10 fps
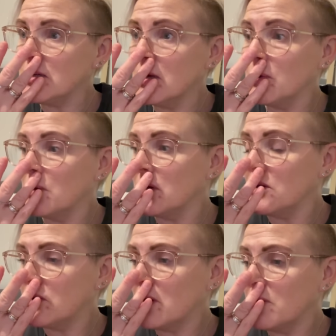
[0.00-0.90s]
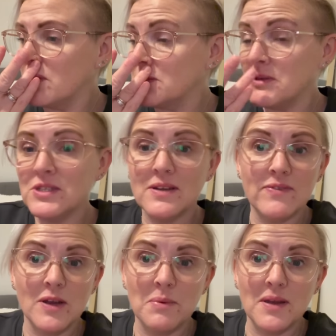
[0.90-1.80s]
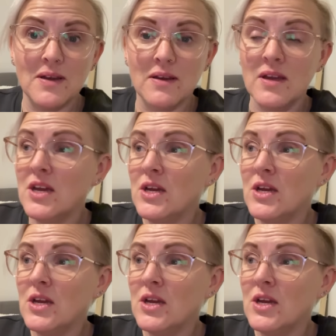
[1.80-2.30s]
You know, you don't, especially living up here,